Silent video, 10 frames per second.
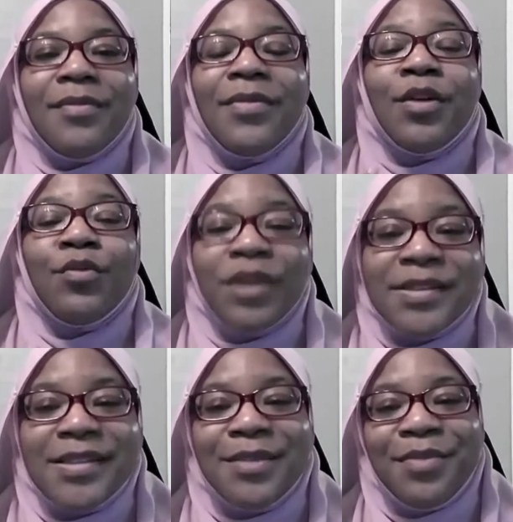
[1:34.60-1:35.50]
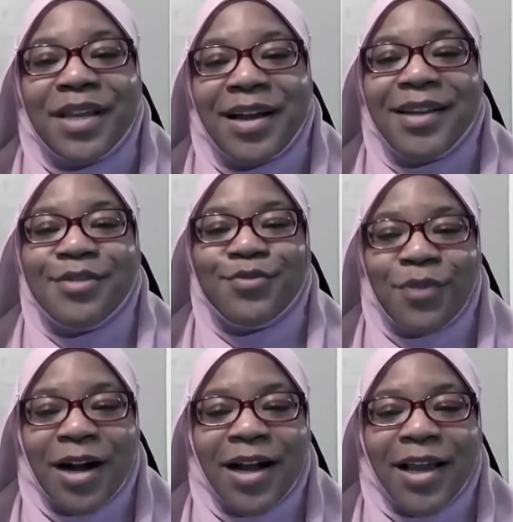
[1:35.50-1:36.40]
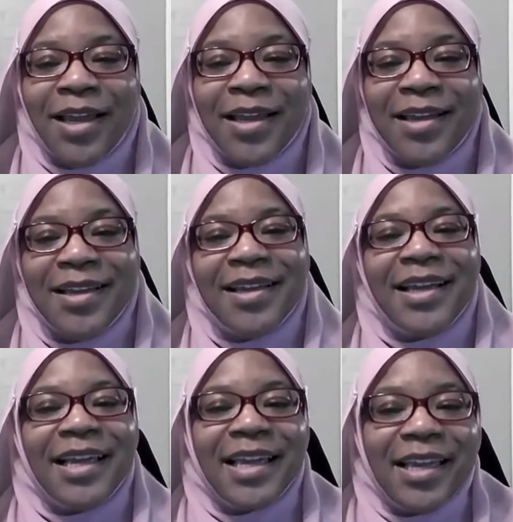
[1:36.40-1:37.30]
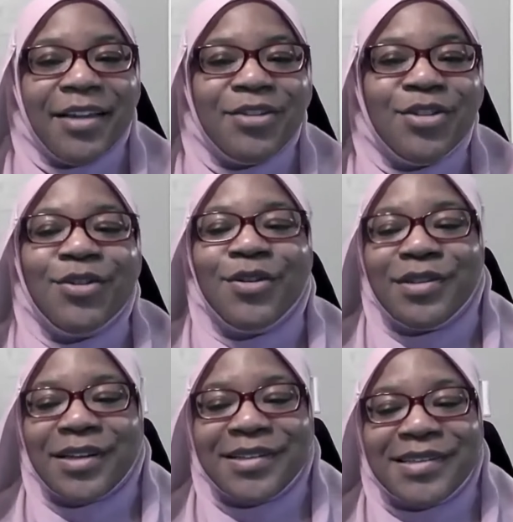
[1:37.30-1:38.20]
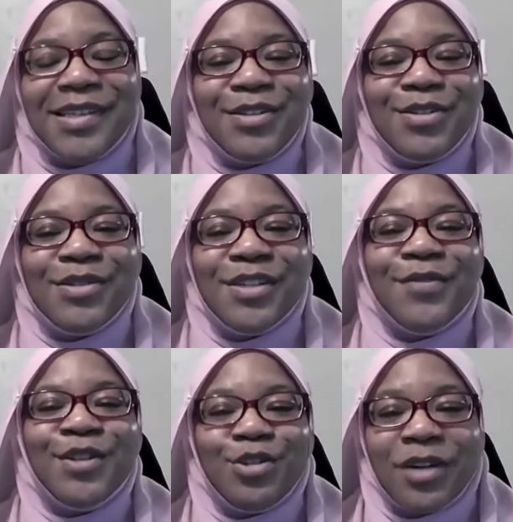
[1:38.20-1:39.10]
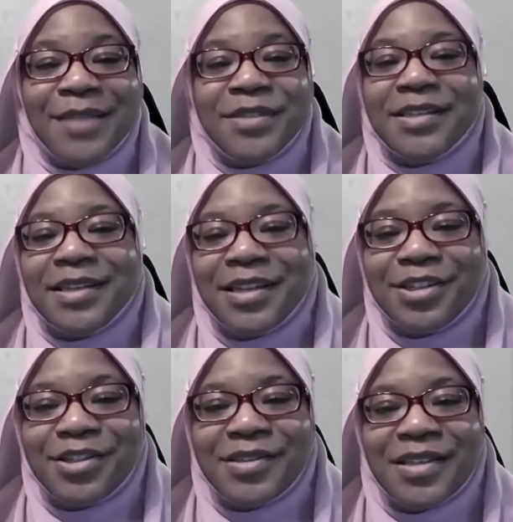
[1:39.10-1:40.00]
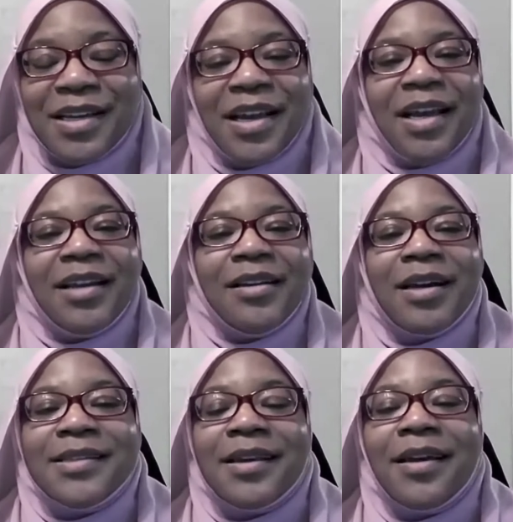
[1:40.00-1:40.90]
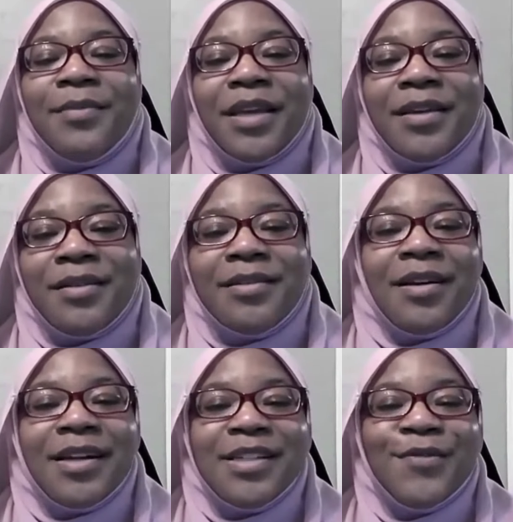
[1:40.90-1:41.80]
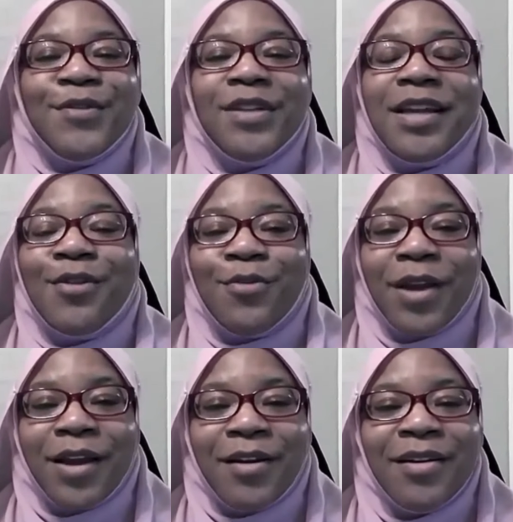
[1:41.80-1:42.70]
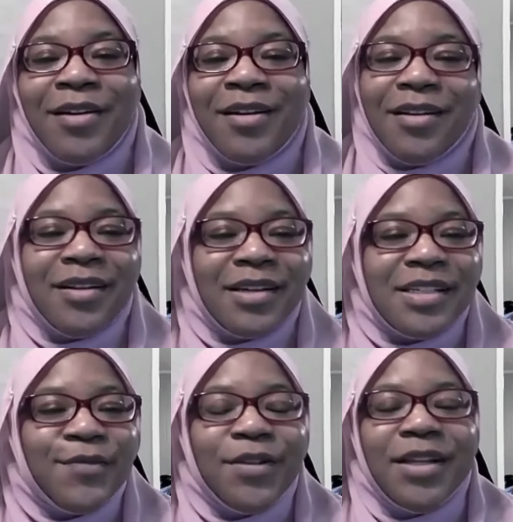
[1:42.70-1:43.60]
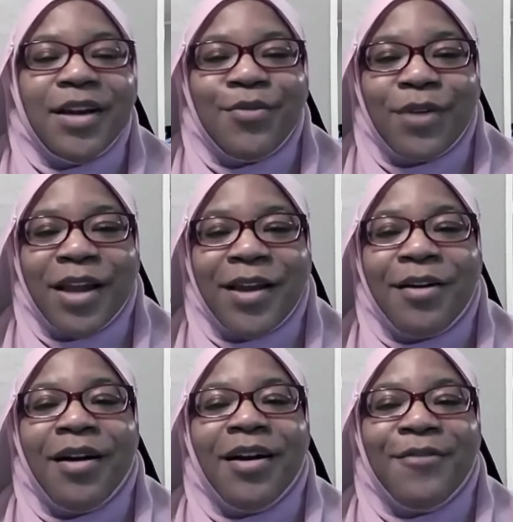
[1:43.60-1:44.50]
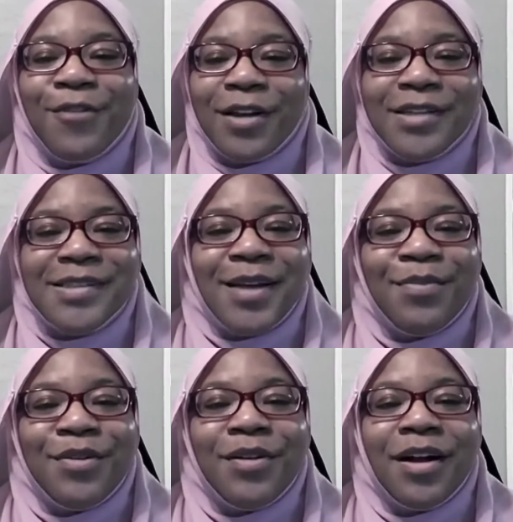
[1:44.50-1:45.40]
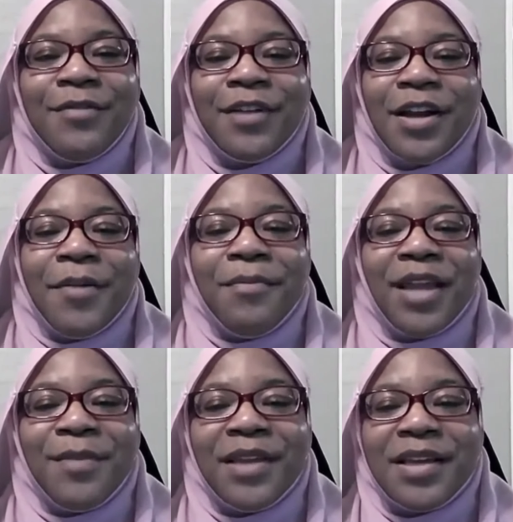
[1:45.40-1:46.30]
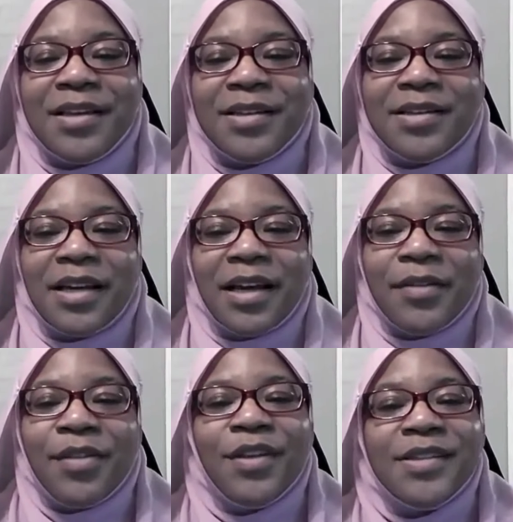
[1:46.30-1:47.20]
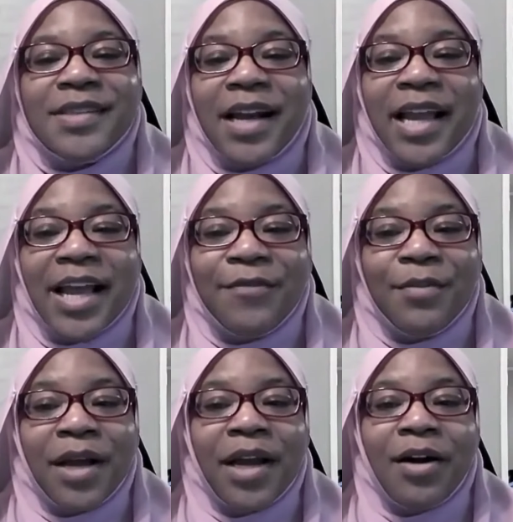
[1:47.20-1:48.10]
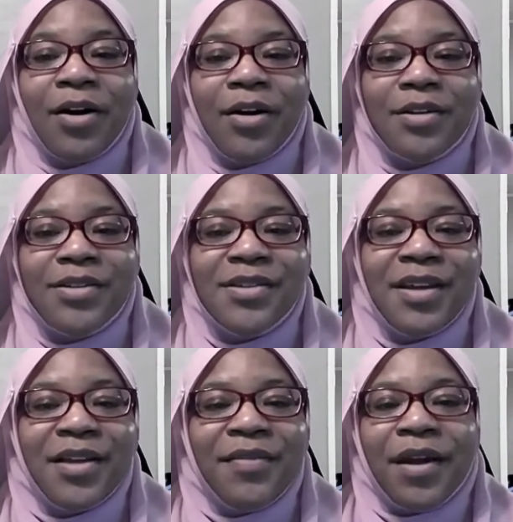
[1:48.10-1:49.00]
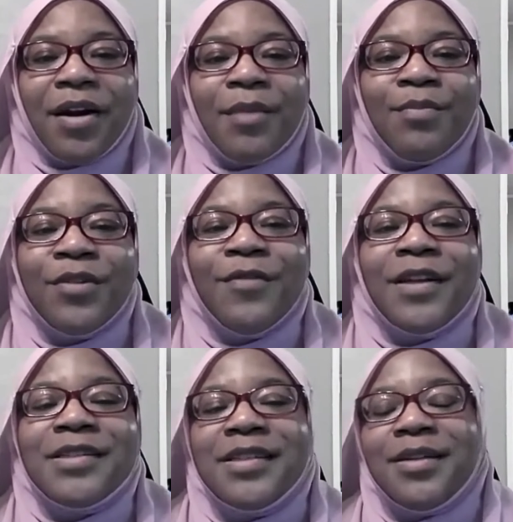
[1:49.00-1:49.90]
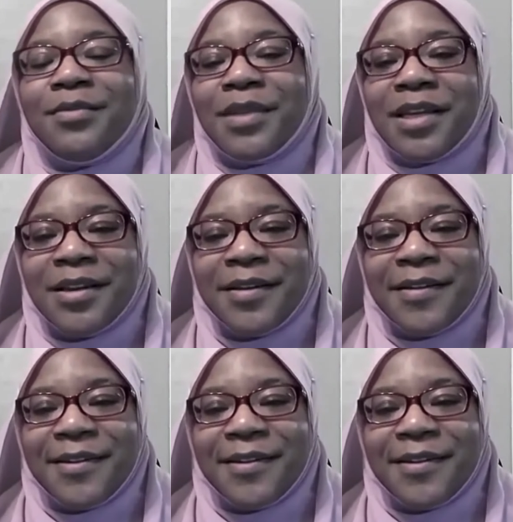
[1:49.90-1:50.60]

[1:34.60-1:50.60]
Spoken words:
the wisdom behind why he turned us into different tribes and nations. And Allah is khabir. Allah is fully aware. Allah is fully aware, for example, of maybe the things that I have in my heart that are preventing me